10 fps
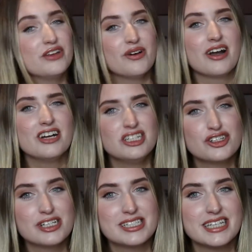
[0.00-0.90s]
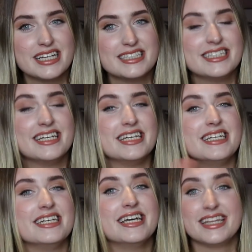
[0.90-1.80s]
you are interested
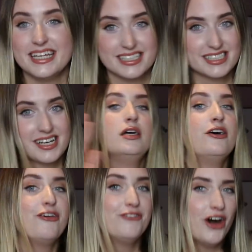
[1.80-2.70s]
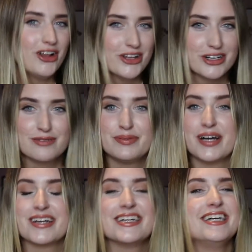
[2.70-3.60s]
in this fall
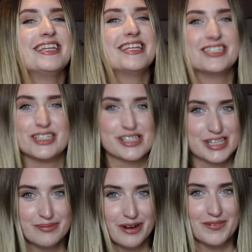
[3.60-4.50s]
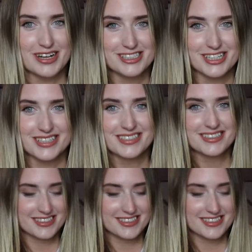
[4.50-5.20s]
lookbook, then just keep on watching.